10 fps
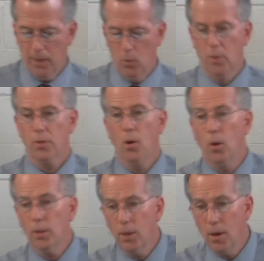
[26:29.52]
with
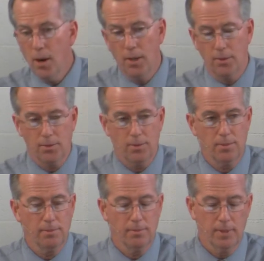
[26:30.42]
all your heart,
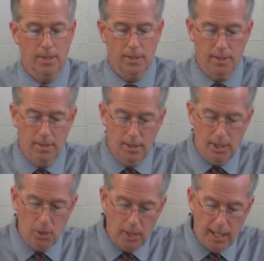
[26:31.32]

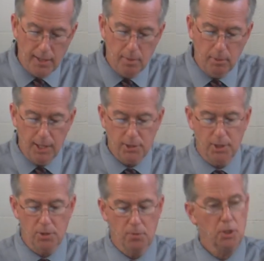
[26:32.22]
you gain the
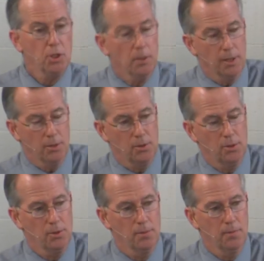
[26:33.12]
blessings of
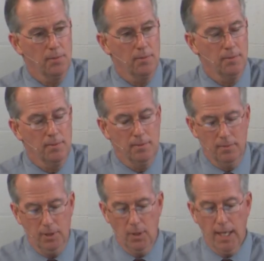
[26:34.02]
assurance.
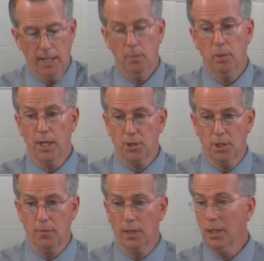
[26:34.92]
You gain the
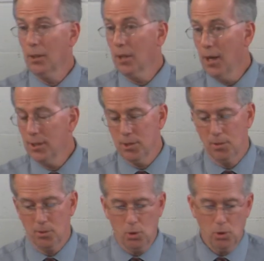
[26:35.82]
blessing of a clear
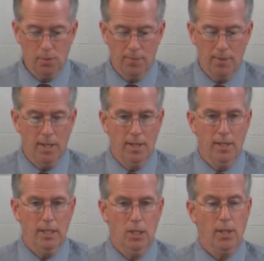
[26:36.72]
conscience.
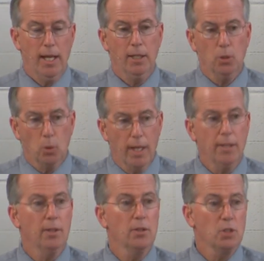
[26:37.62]
You gain
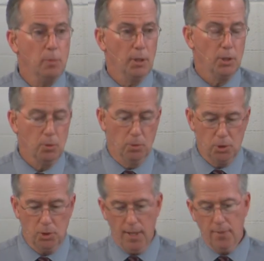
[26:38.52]
greater spiritual
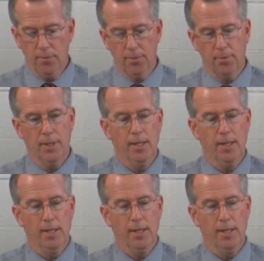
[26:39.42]
strength,